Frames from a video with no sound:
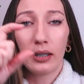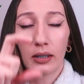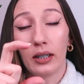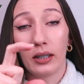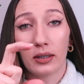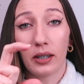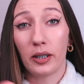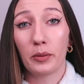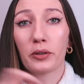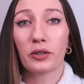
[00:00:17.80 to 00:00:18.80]
the little
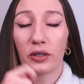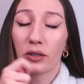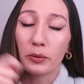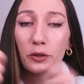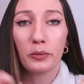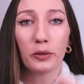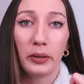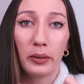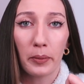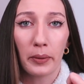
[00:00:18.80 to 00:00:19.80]
tiny brushes to brush in
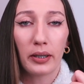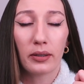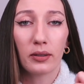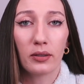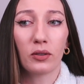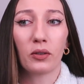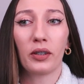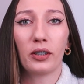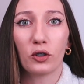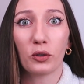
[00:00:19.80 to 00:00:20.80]
between my braces and stuff,
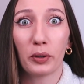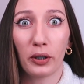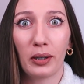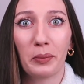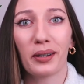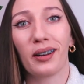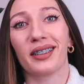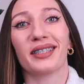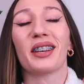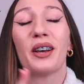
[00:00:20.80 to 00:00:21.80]
and it's just purely
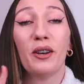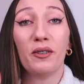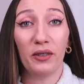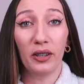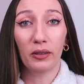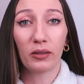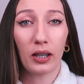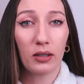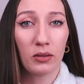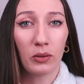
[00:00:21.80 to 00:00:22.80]
because food
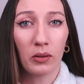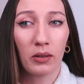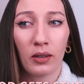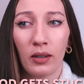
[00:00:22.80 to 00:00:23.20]
gets stuck